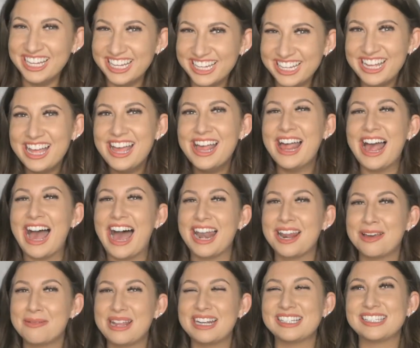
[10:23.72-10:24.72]
and I
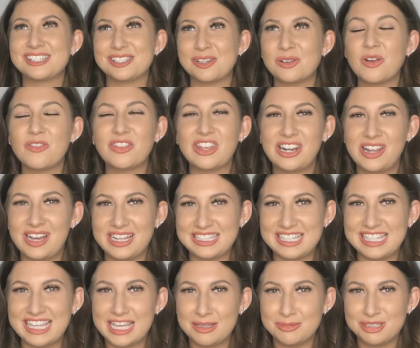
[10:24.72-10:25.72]
mean the sorry of the lighting
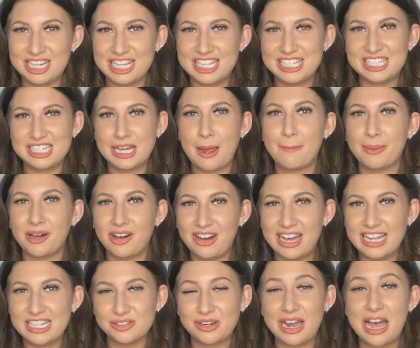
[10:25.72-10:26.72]
keeps changing up
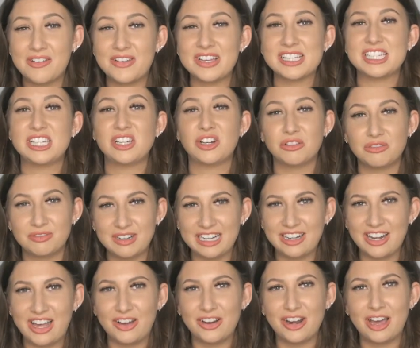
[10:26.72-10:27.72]
behind you I have actually got a ring
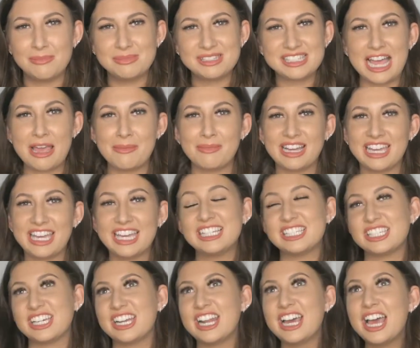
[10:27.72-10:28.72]
light on I'm sat in my
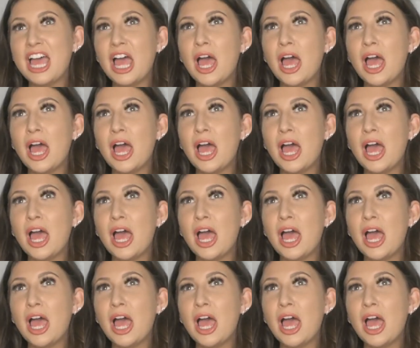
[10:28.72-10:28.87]
kitchen